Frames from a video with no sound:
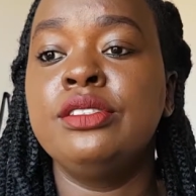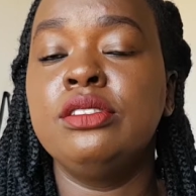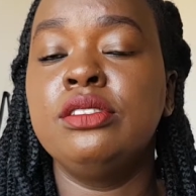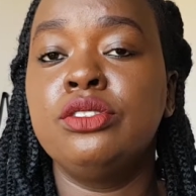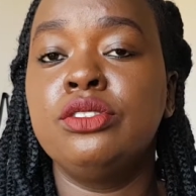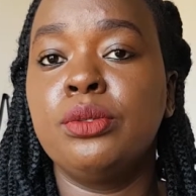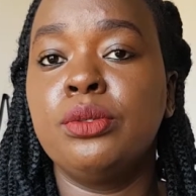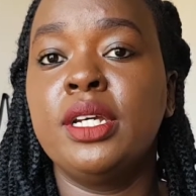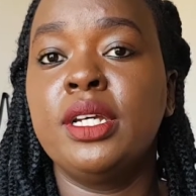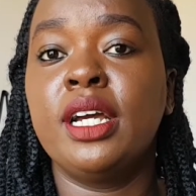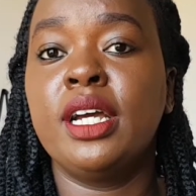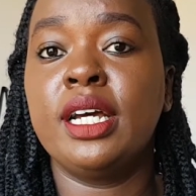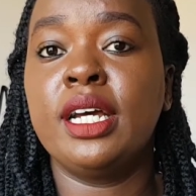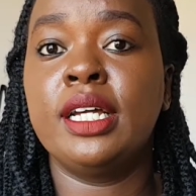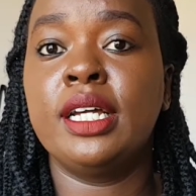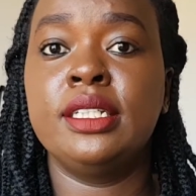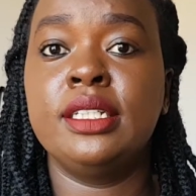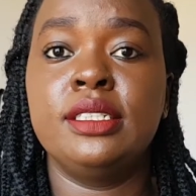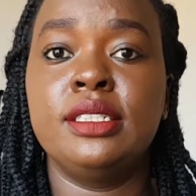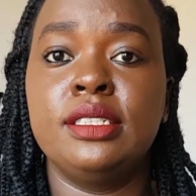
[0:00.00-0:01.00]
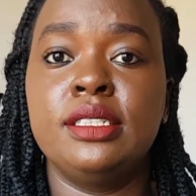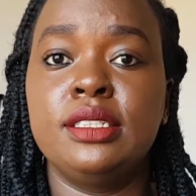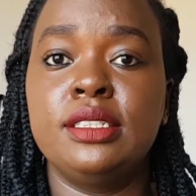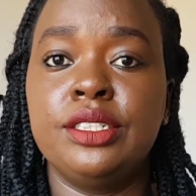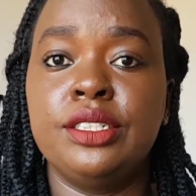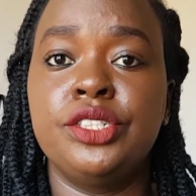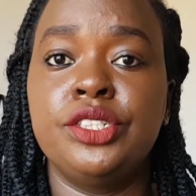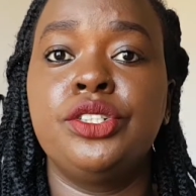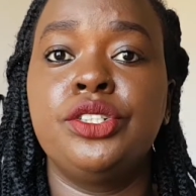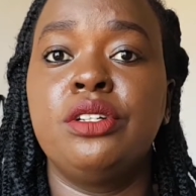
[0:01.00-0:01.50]
doing a
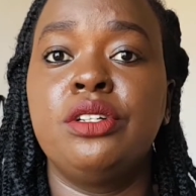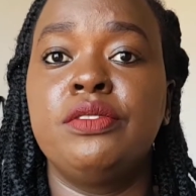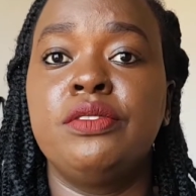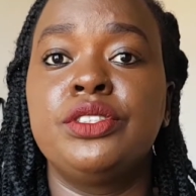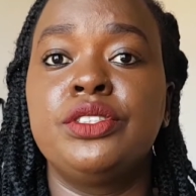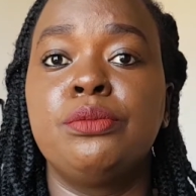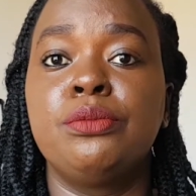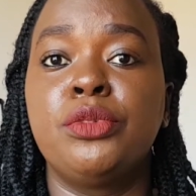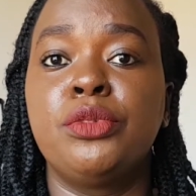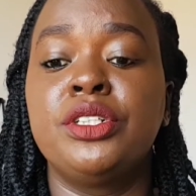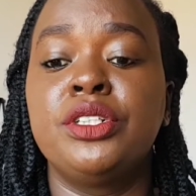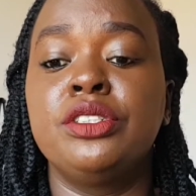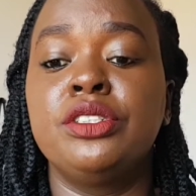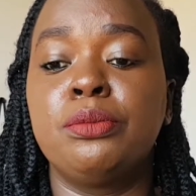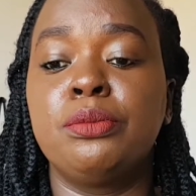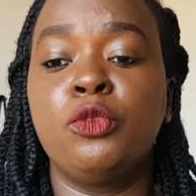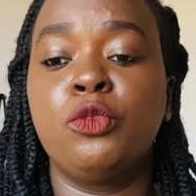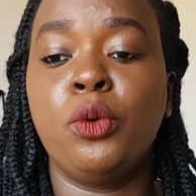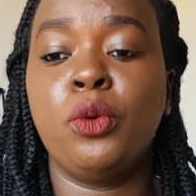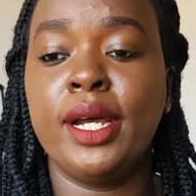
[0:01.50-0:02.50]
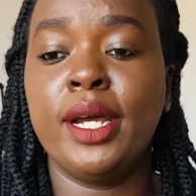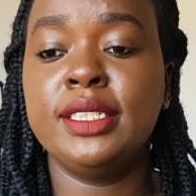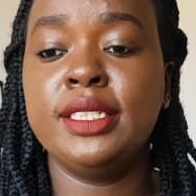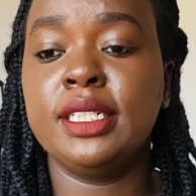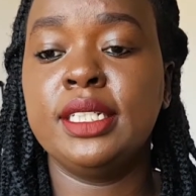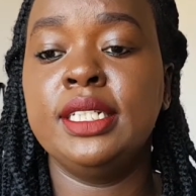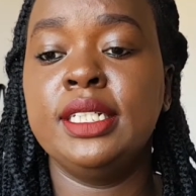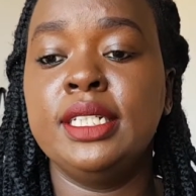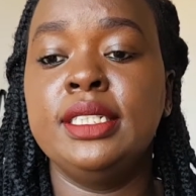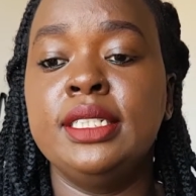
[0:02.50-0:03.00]
digital vision board is quite
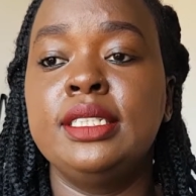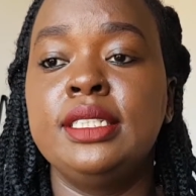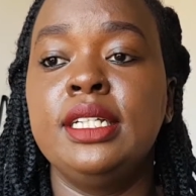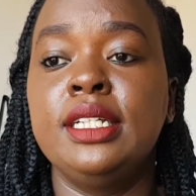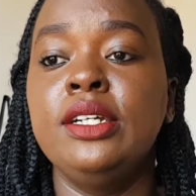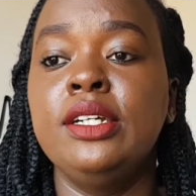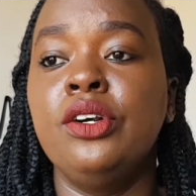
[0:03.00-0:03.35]
easy.